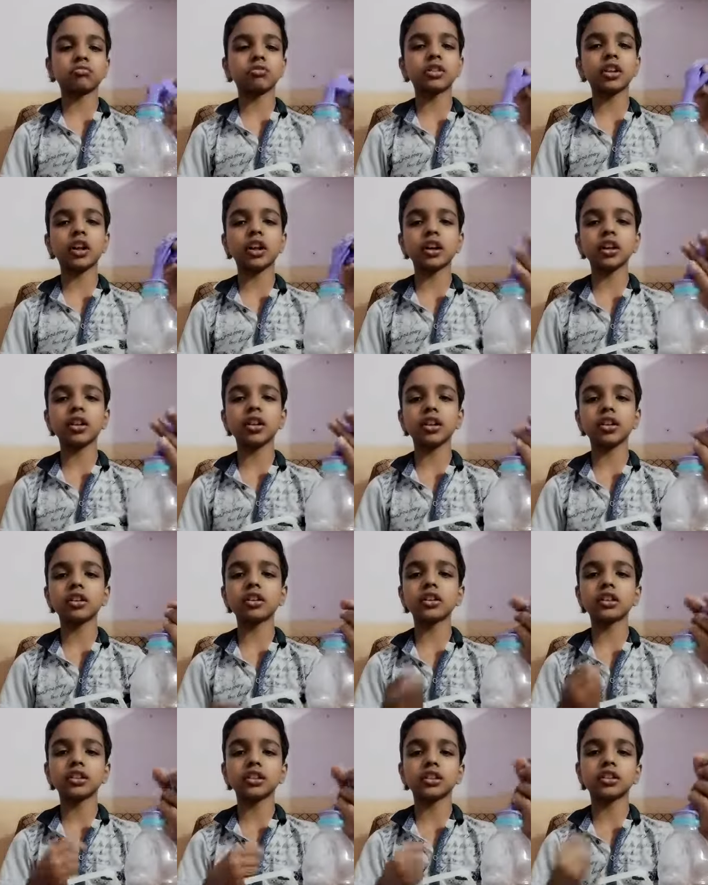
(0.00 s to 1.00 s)
the
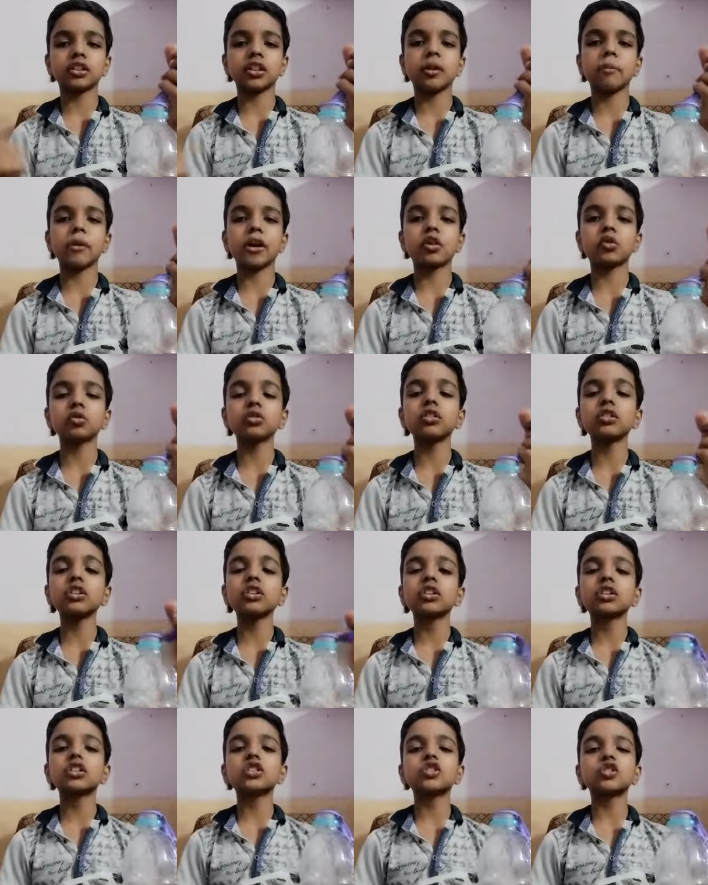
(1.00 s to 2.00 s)
air is in the balloon.
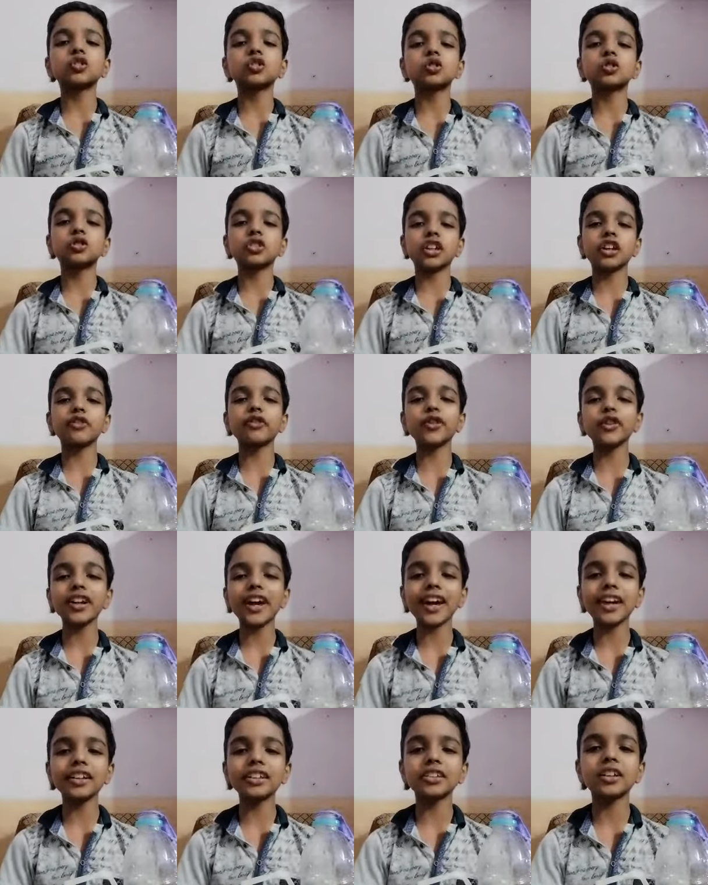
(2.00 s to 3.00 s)
So, if you
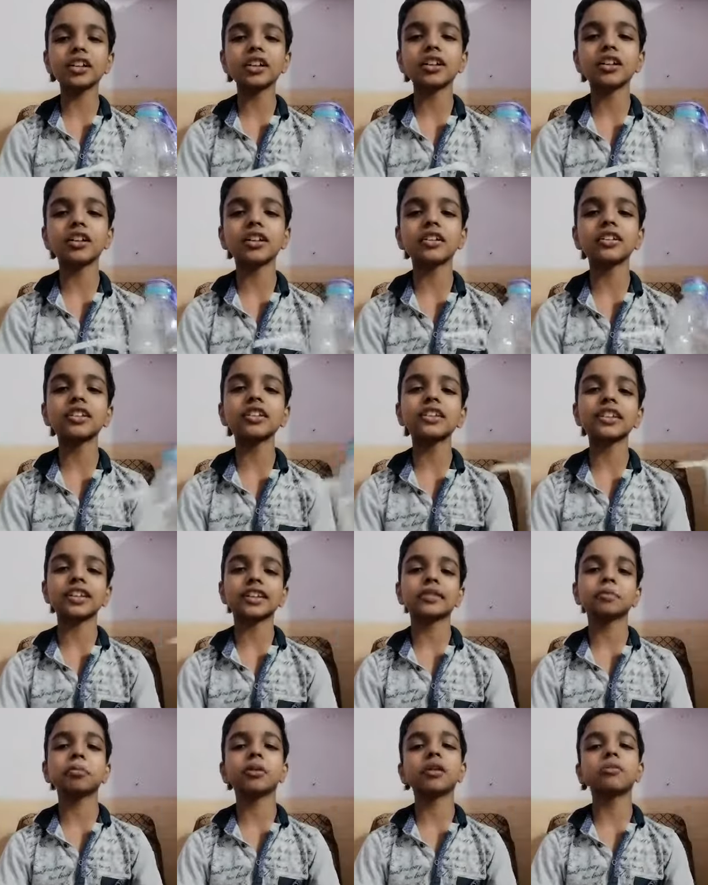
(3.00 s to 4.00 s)
like the this
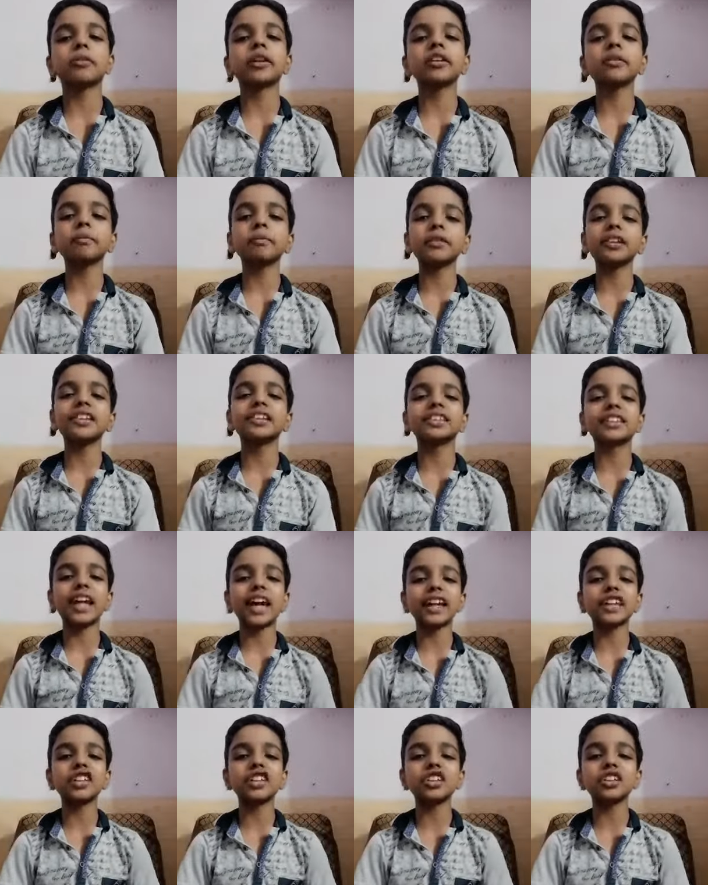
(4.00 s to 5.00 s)
experiment, please
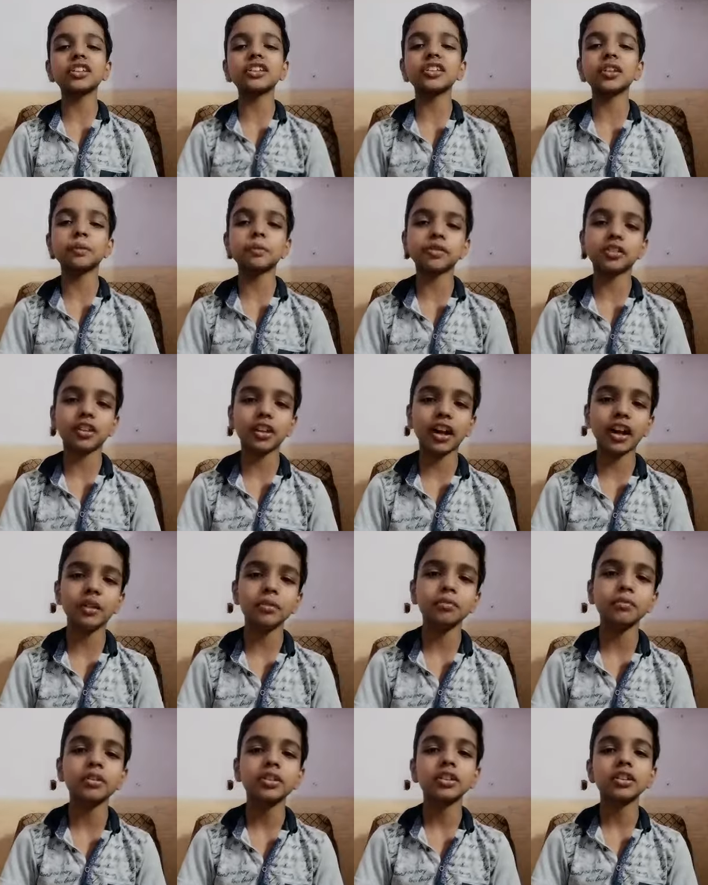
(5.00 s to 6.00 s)
like, share, and
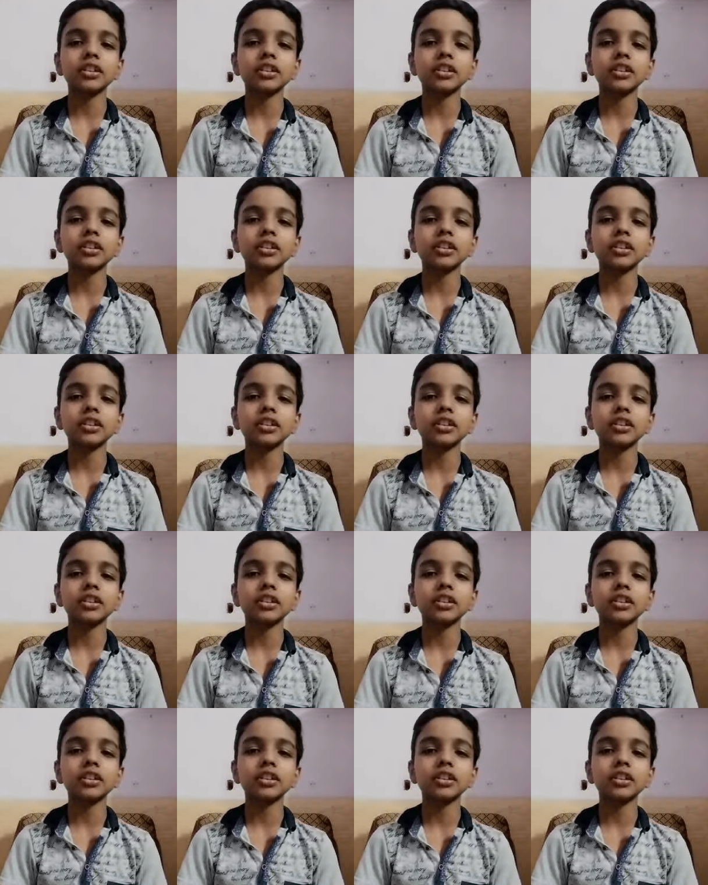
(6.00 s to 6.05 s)
subscribe.